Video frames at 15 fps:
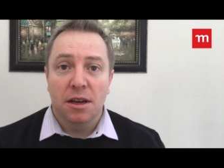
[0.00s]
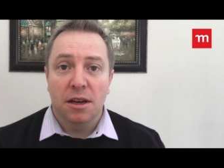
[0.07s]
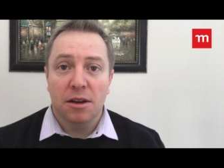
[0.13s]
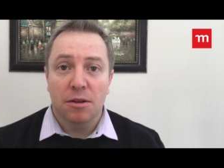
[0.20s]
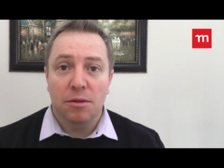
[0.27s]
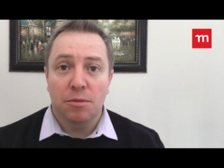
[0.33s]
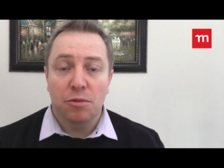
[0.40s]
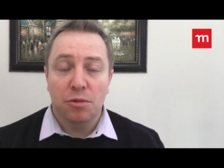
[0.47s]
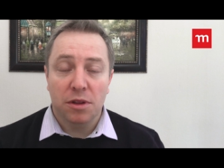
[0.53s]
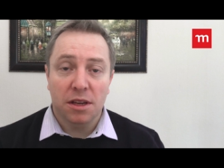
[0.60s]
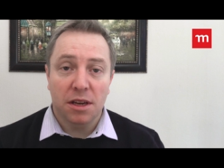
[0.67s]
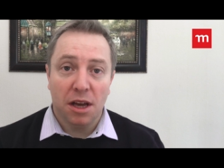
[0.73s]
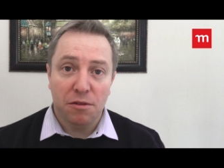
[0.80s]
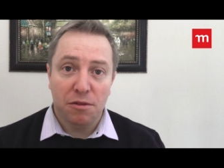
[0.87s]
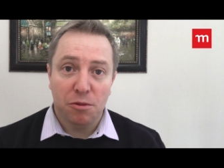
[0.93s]
um, with
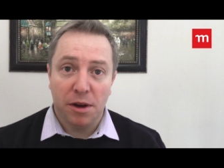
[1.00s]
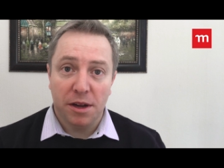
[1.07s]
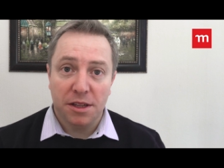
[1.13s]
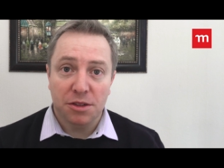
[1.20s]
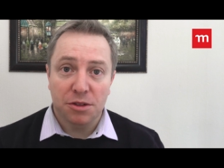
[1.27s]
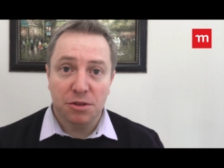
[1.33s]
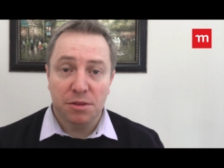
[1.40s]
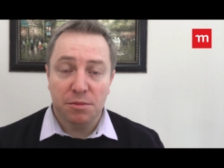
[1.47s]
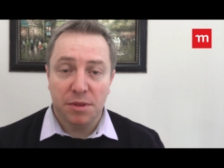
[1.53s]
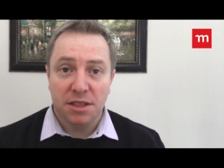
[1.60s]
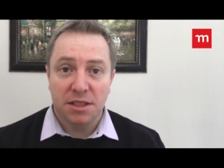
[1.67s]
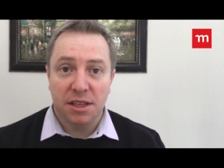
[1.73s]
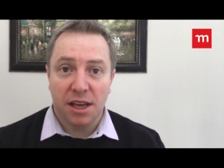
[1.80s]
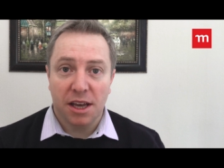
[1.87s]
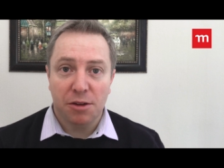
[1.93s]
an overweighting to
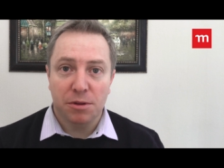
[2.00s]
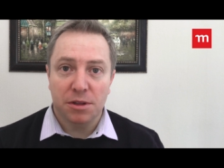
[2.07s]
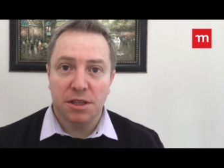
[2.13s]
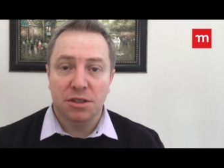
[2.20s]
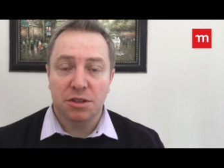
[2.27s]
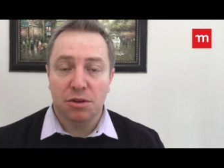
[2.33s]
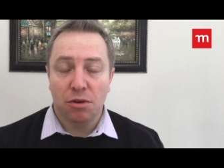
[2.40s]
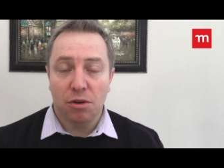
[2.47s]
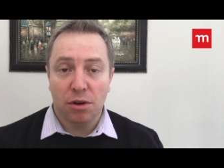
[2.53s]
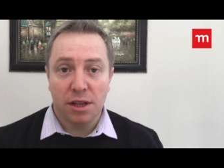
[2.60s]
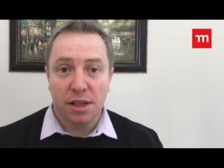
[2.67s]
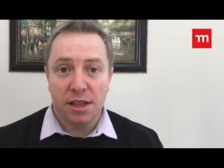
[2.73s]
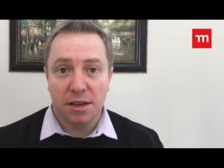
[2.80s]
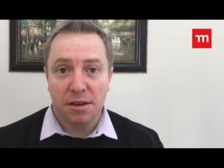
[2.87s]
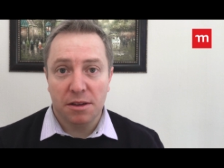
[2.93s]
domestic equities
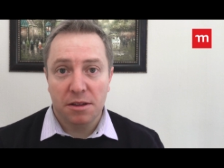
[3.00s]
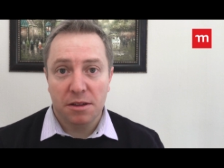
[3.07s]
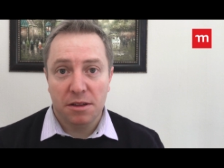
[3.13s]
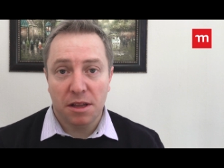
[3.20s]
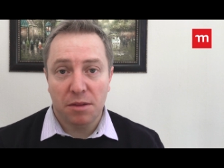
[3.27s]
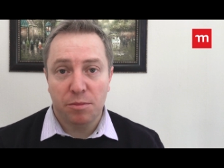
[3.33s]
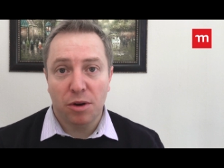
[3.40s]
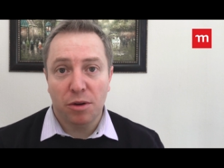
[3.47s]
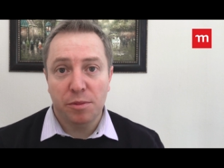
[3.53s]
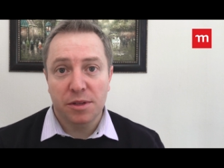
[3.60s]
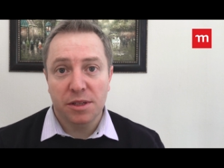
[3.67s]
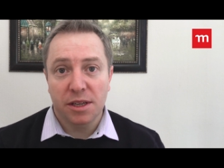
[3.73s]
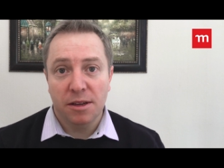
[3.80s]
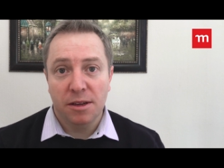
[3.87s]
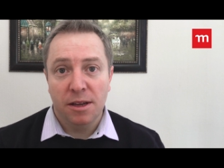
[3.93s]
rather than, than
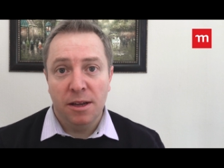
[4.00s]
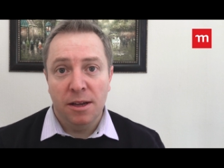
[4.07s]
property.